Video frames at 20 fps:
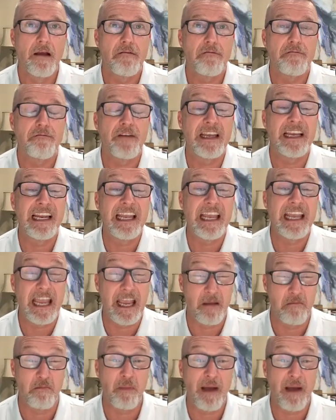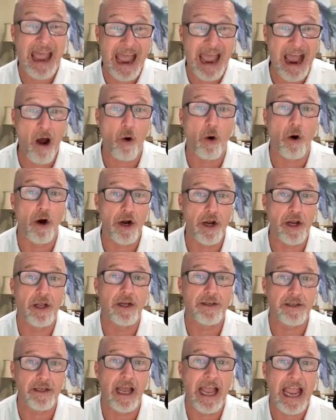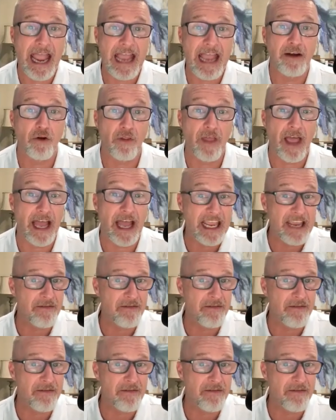feeling empowered to handle that.